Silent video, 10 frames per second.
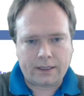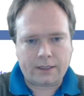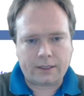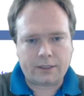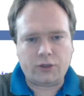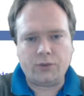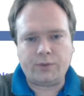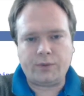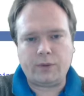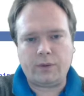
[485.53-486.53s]
just loop
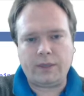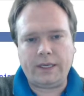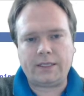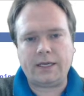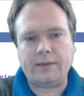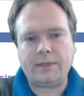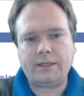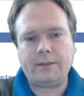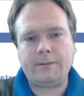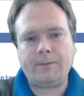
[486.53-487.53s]
over each element,